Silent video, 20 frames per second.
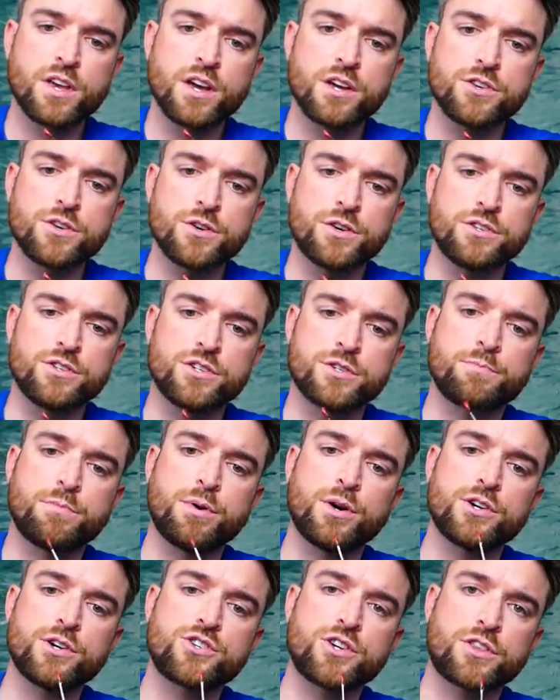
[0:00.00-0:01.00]
you can just
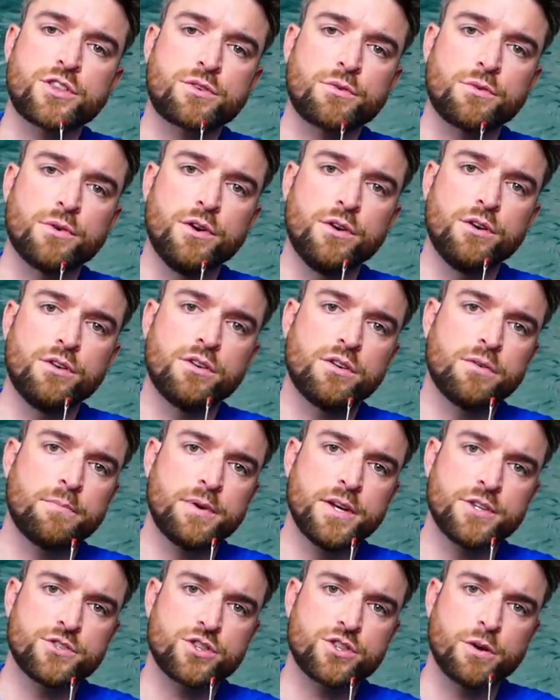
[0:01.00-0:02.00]
push it through,
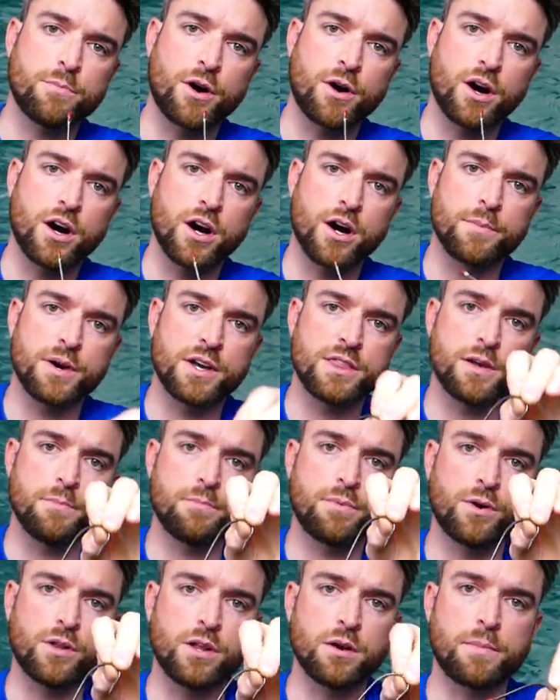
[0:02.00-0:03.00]
pinch the barb, and
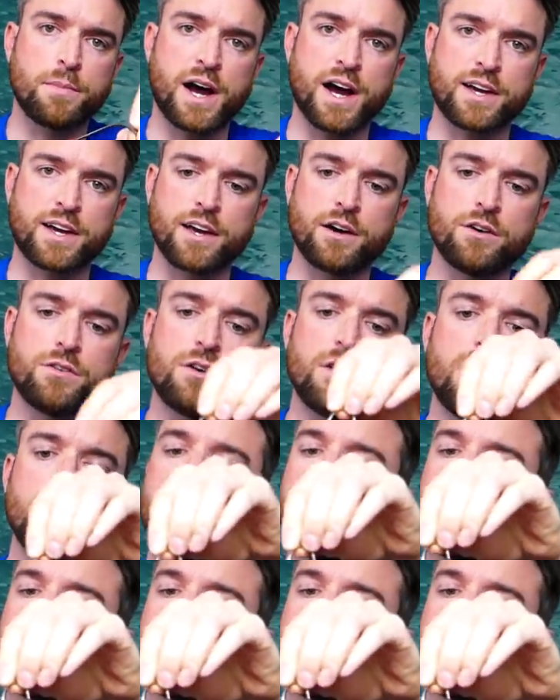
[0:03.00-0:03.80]
then pull it back out.